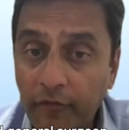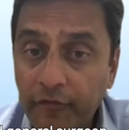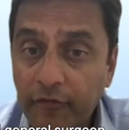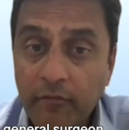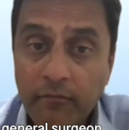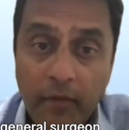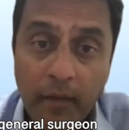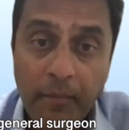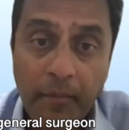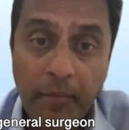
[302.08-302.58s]

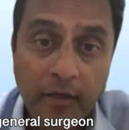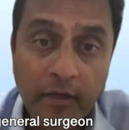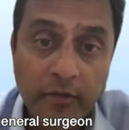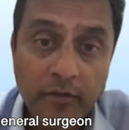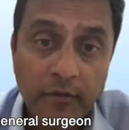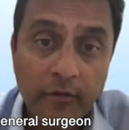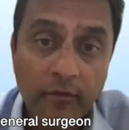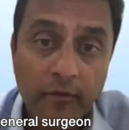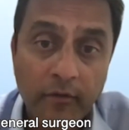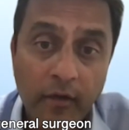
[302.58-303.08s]
my
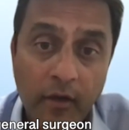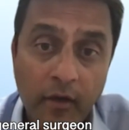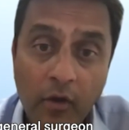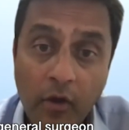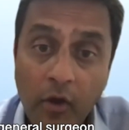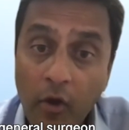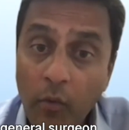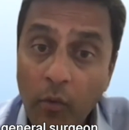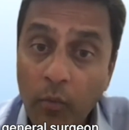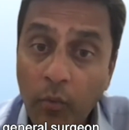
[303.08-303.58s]
patients, you know,
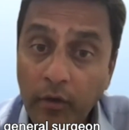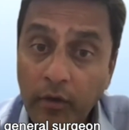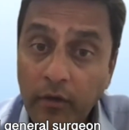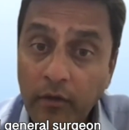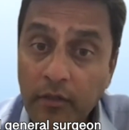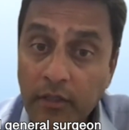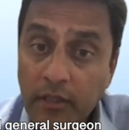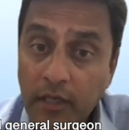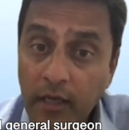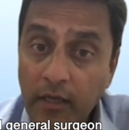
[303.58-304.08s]
would
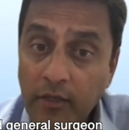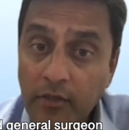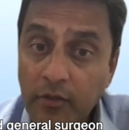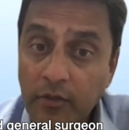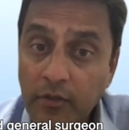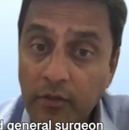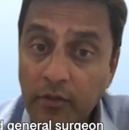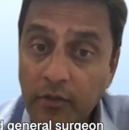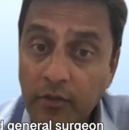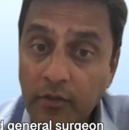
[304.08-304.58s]
steer
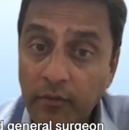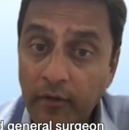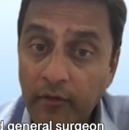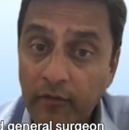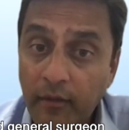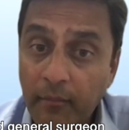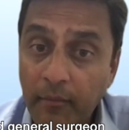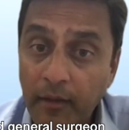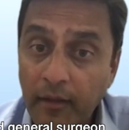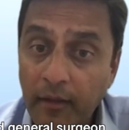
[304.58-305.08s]
towards
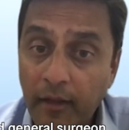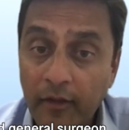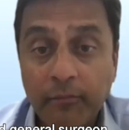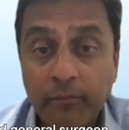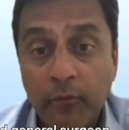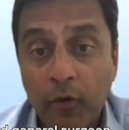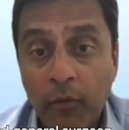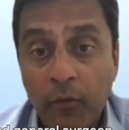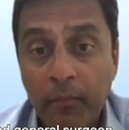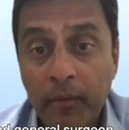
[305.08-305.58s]
something
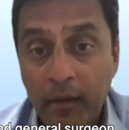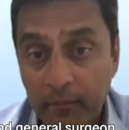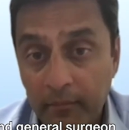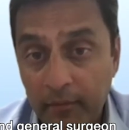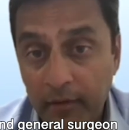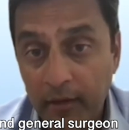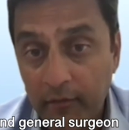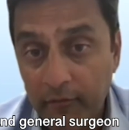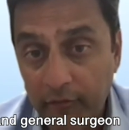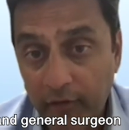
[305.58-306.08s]
that's more
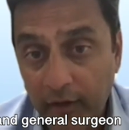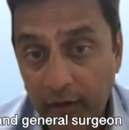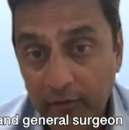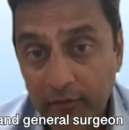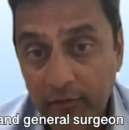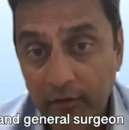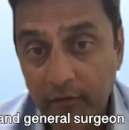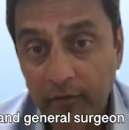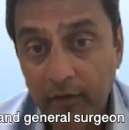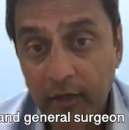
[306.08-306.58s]
minimally
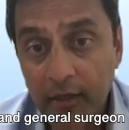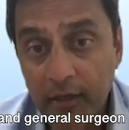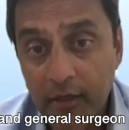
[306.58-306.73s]
invasive